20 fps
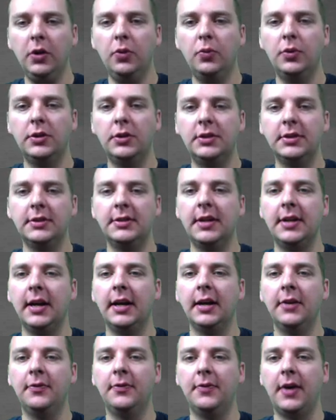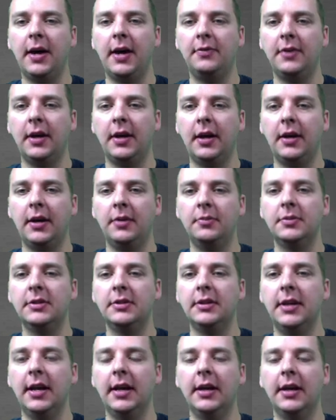which is negative 5
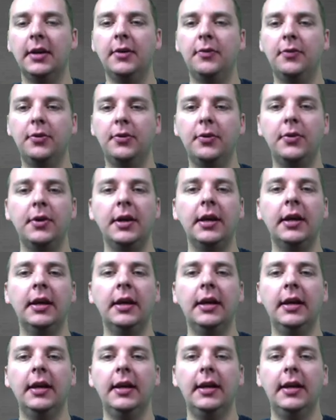times negative 3.